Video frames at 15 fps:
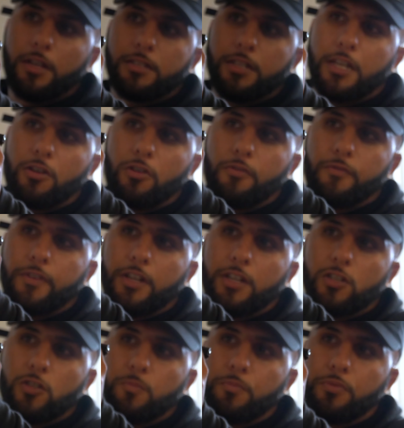and take over
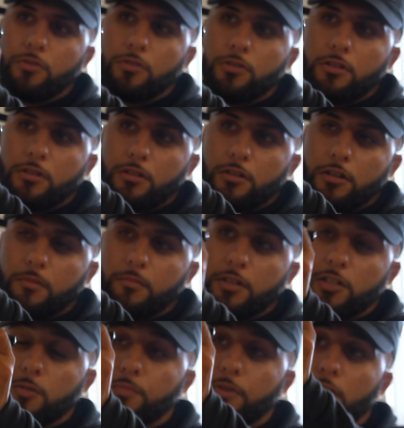his sport
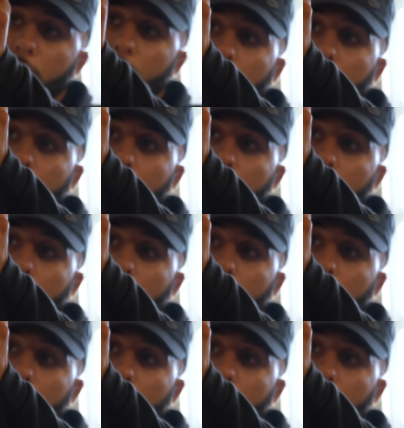this spot